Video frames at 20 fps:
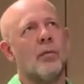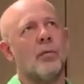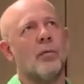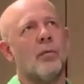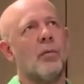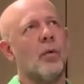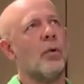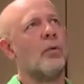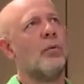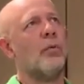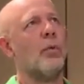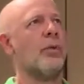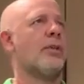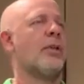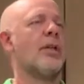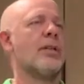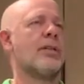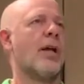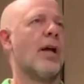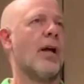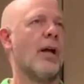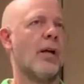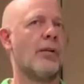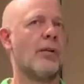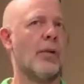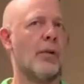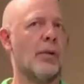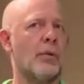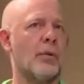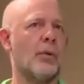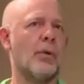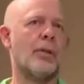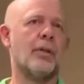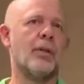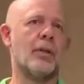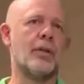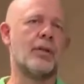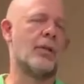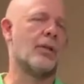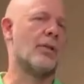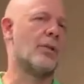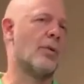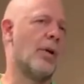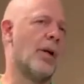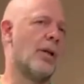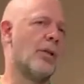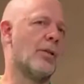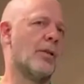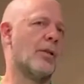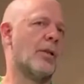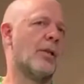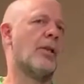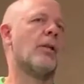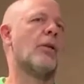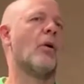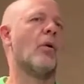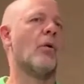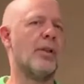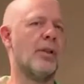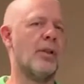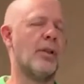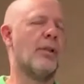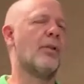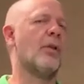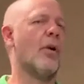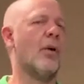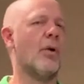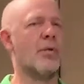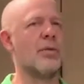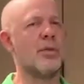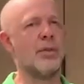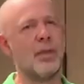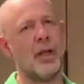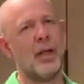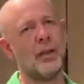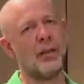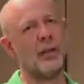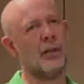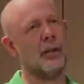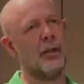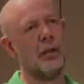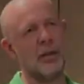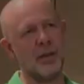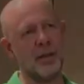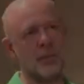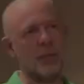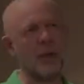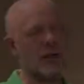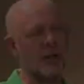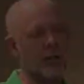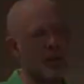what would this character do in this situation? He already knows that, and it's much